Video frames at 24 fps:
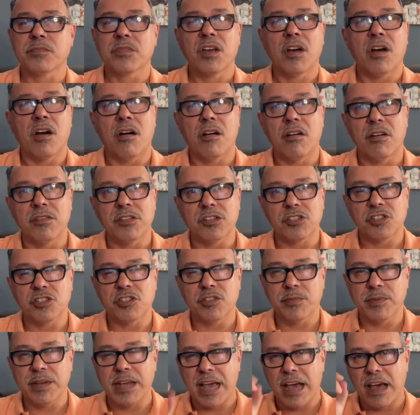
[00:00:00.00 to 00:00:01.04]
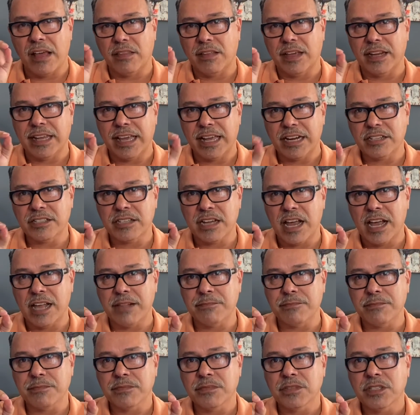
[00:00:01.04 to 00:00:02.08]
All this should be outlined ahead of
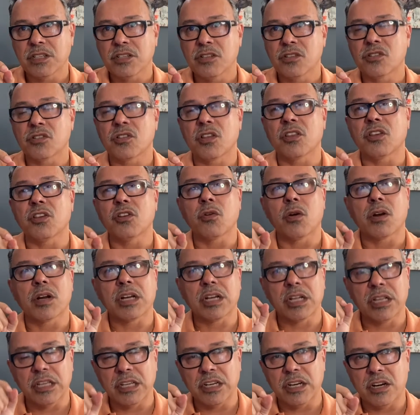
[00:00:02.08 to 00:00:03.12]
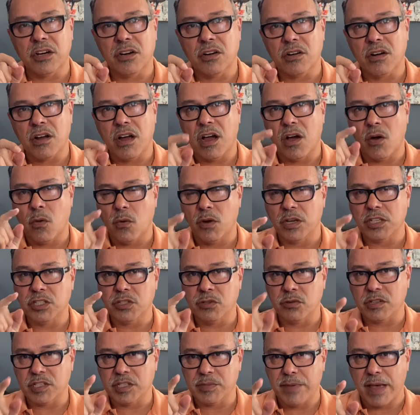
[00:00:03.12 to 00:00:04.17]
time so that you are clear on what to
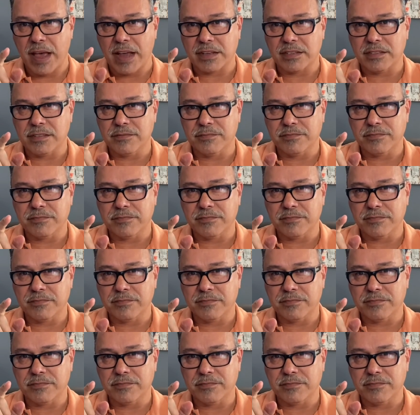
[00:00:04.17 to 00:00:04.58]
expect.